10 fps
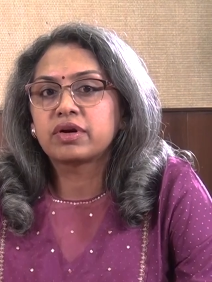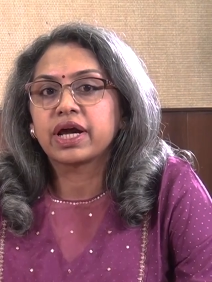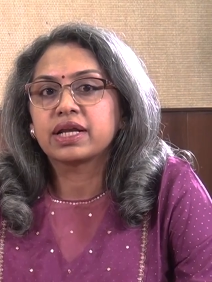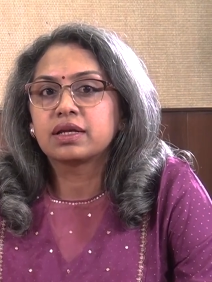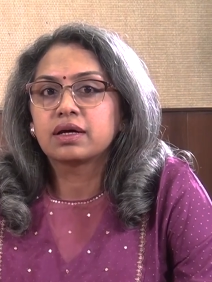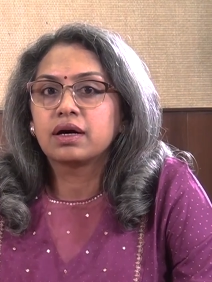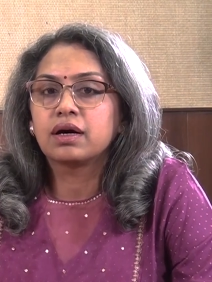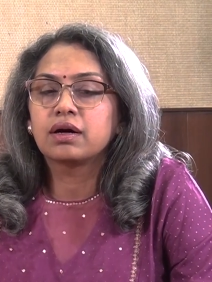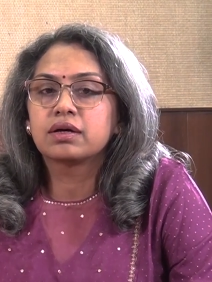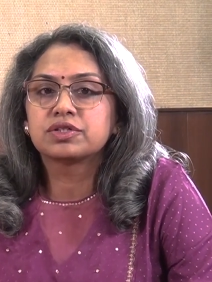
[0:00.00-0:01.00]
right,
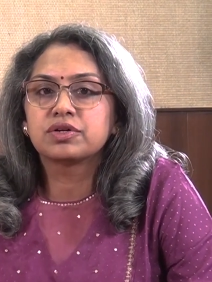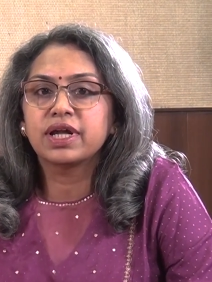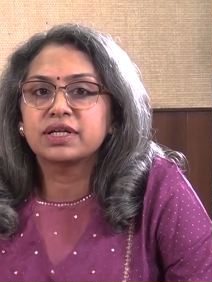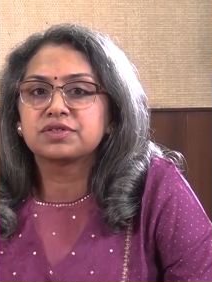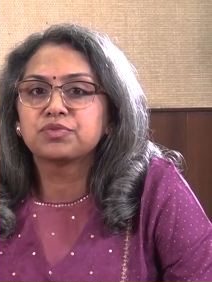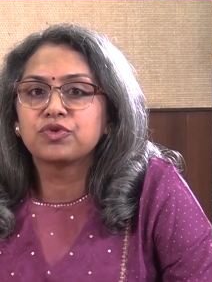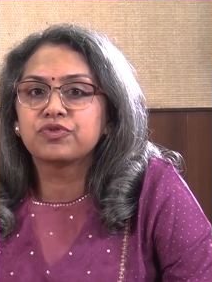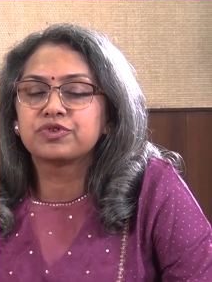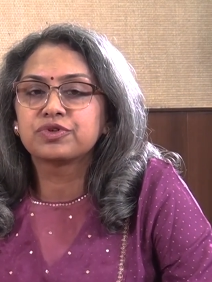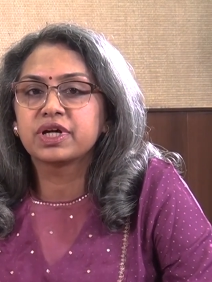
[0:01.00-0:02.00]
so let's
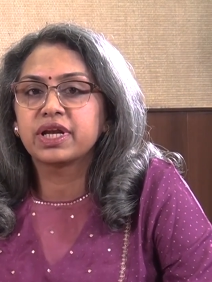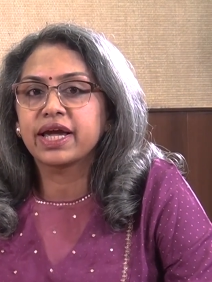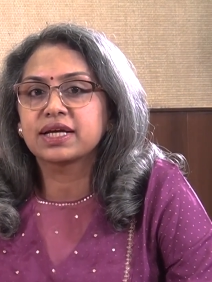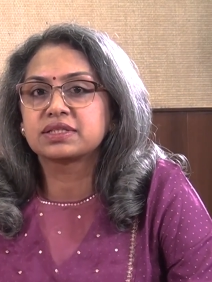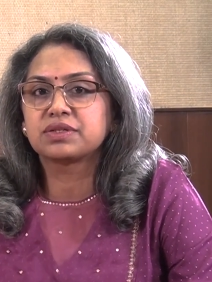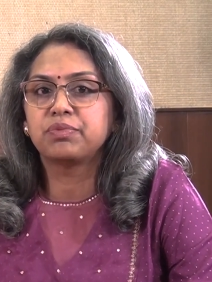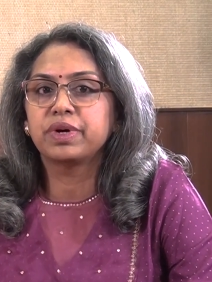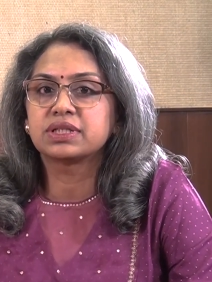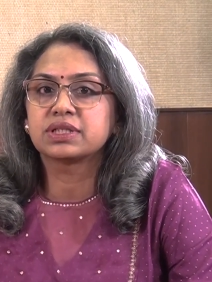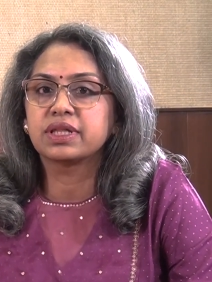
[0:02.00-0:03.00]
move to the next
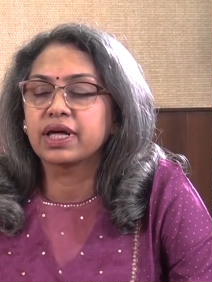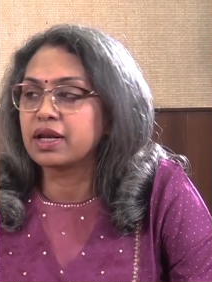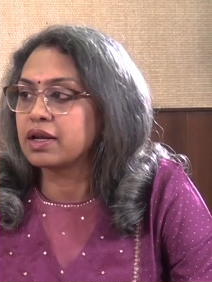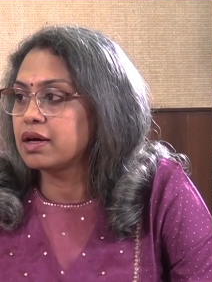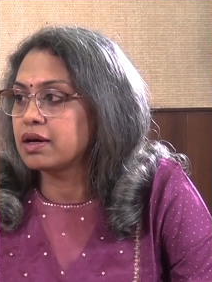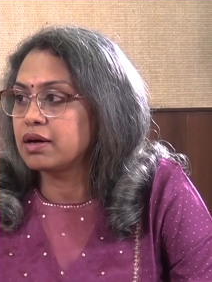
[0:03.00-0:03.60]
bit then.